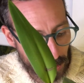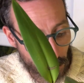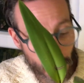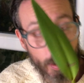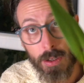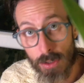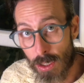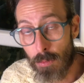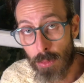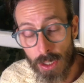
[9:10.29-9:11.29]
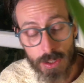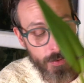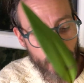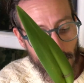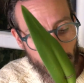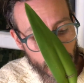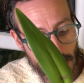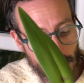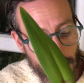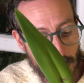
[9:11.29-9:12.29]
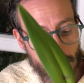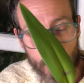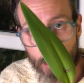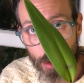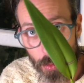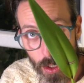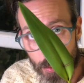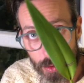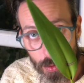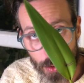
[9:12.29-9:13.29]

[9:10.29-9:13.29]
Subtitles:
or some parts of the rhizome and the pseudobulbs